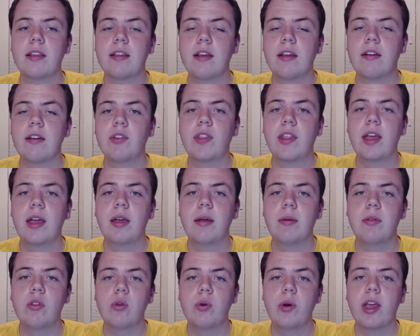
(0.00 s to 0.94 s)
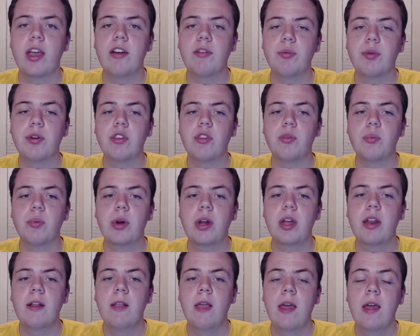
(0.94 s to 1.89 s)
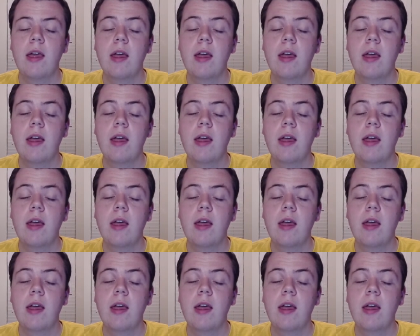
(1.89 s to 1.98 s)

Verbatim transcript: covering that two and a half point spread.